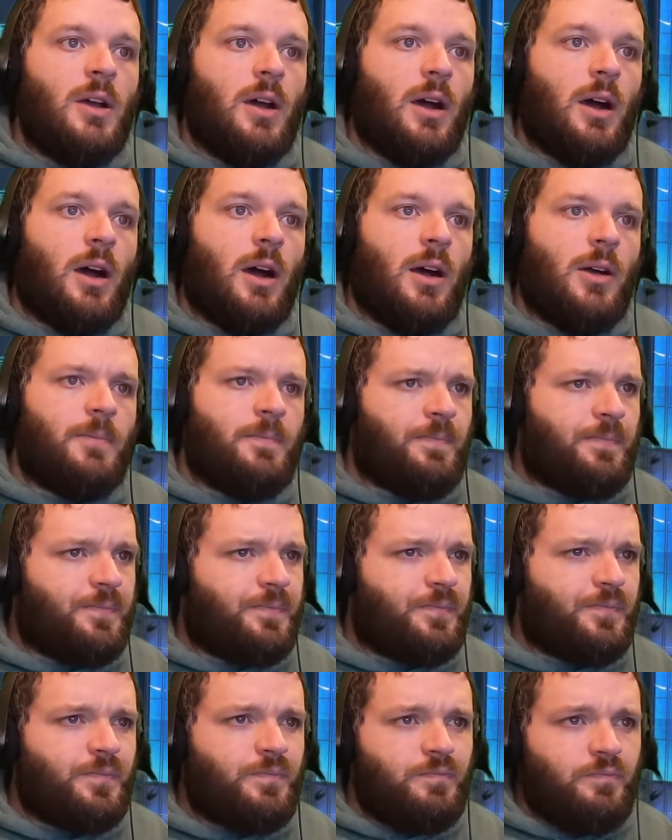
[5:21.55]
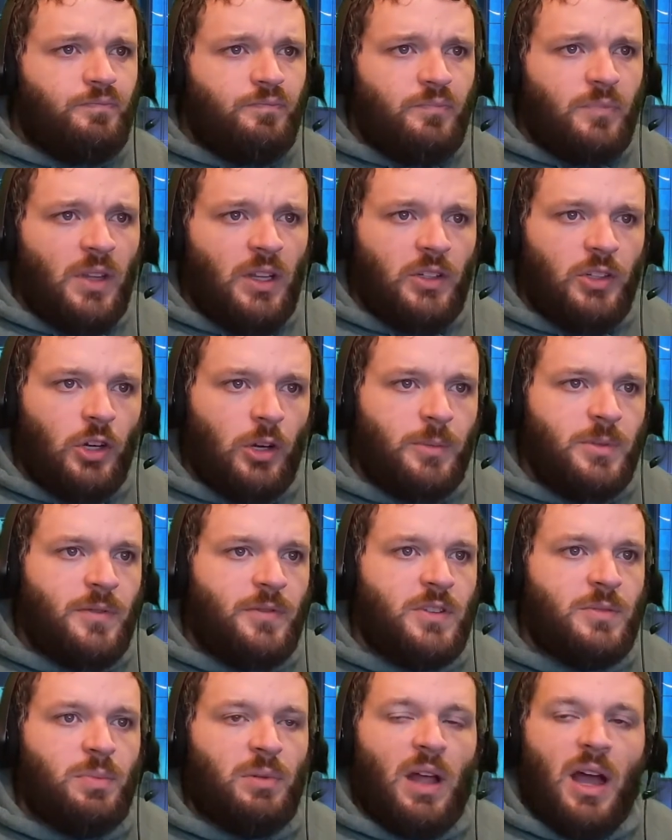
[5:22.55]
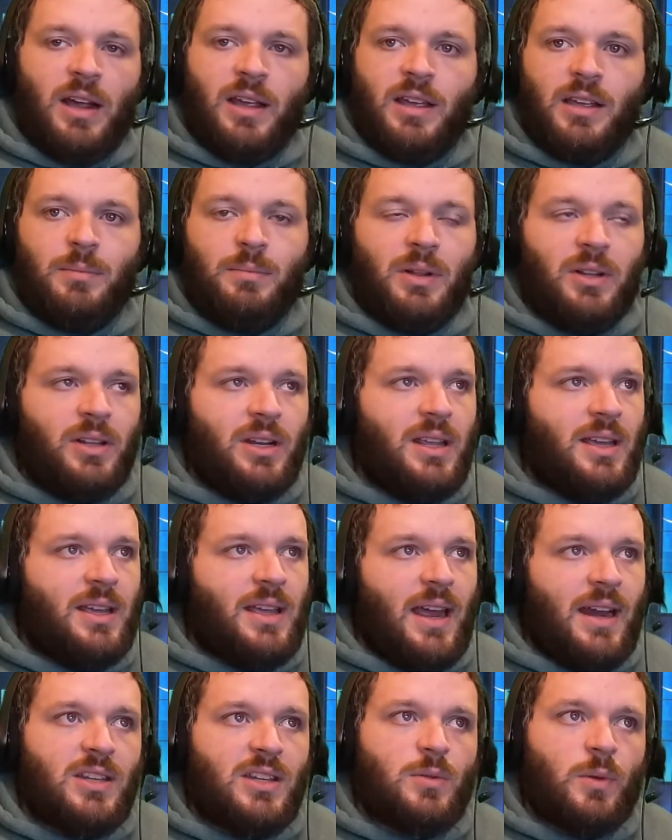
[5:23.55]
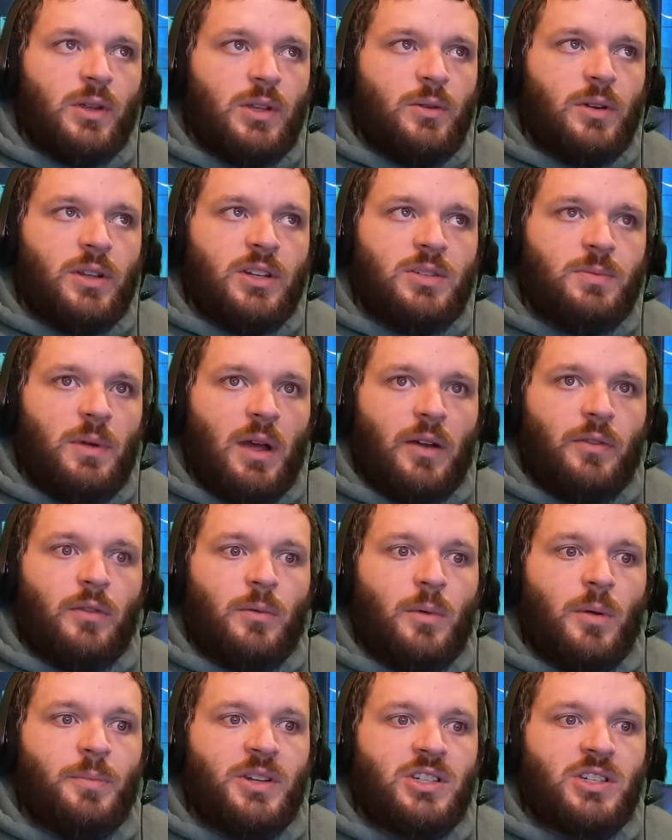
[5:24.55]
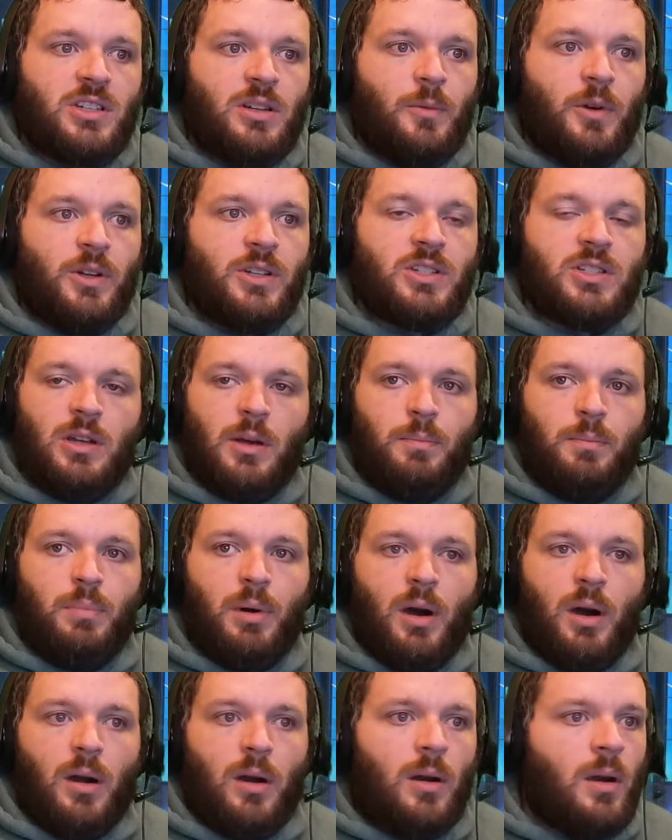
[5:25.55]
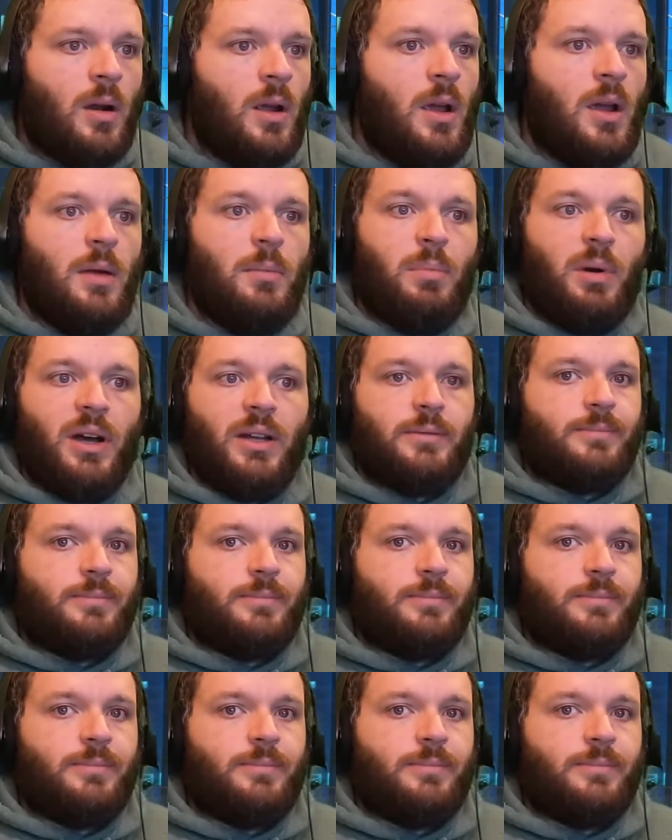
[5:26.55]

Um, in terms of his blocking ability, again, it's what you would expect from him. It's somewhat subpar, but